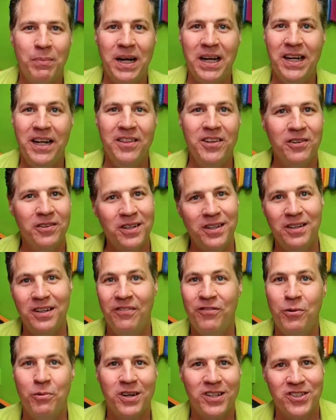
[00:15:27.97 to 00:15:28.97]
But either the,
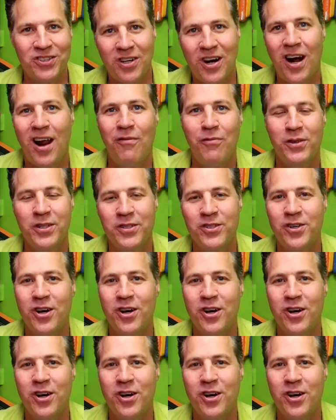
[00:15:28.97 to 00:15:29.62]
if you want to start off with the